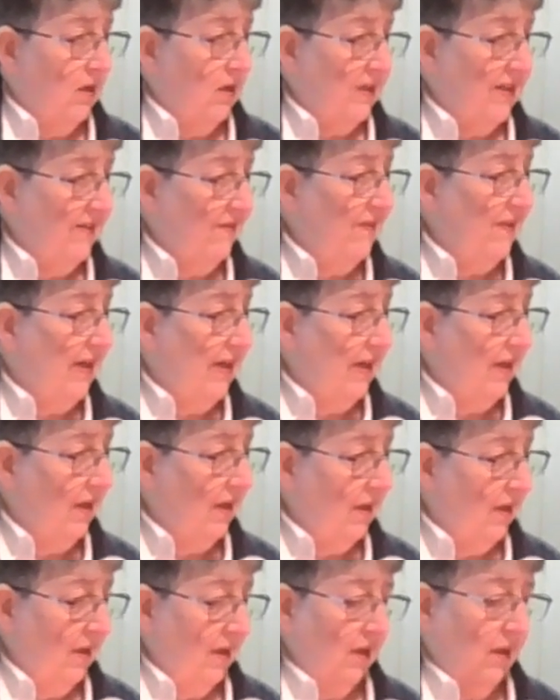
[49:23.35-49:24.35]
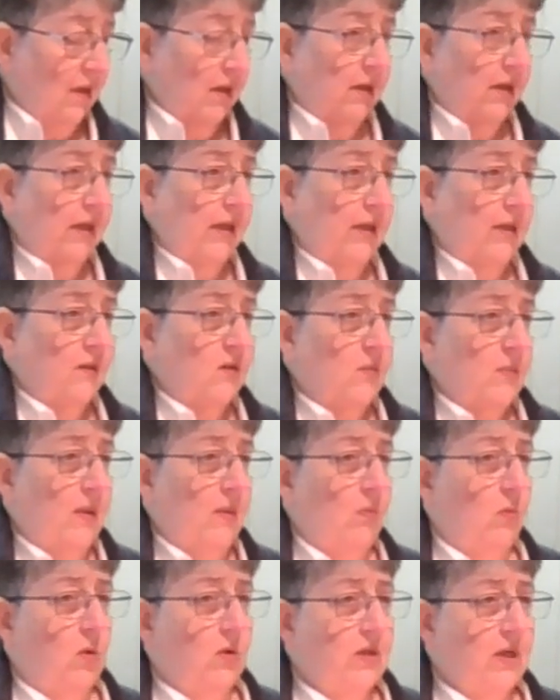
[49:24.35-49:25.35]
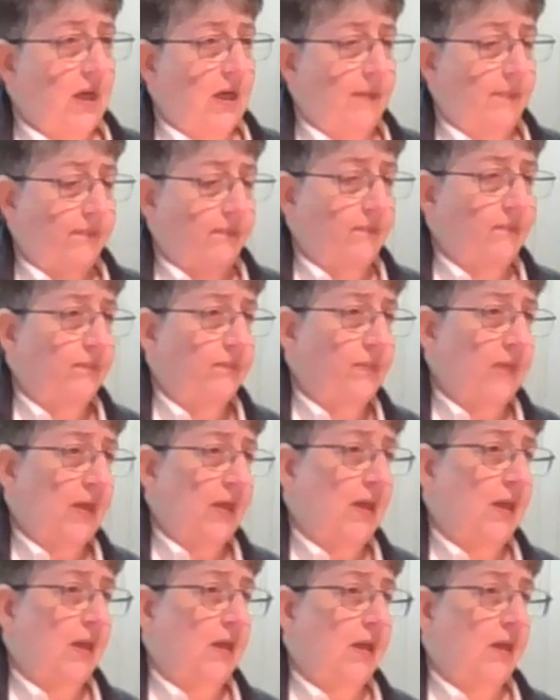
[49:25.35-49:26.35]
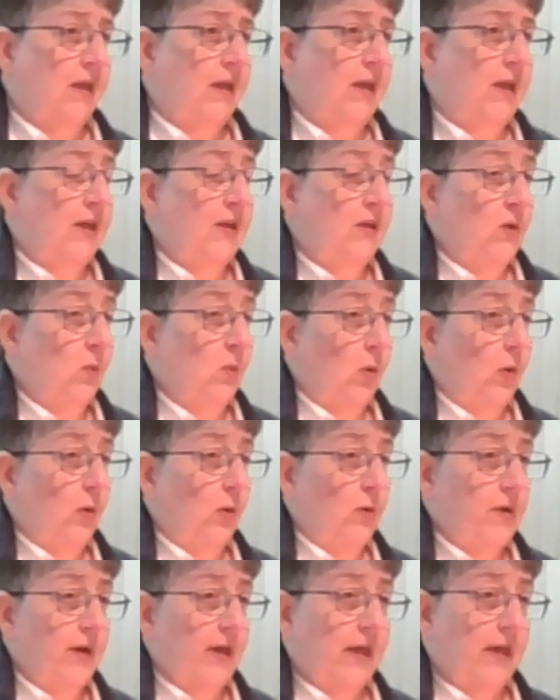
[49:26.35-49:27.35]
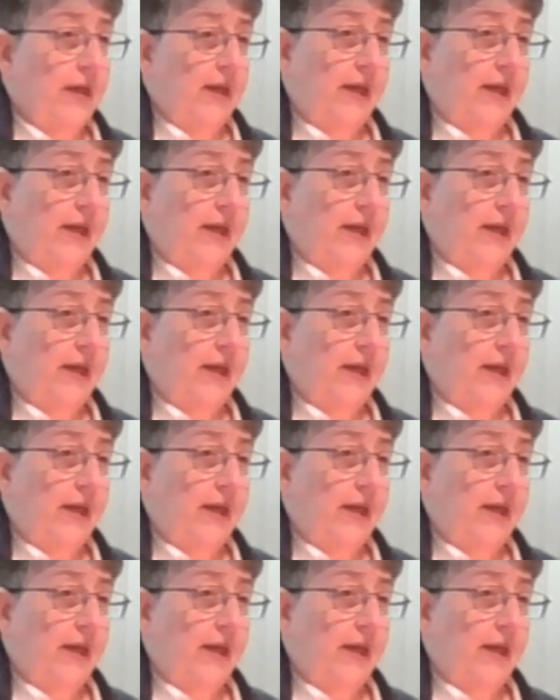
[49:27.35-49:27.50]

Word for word: TV and spend more time in the Word.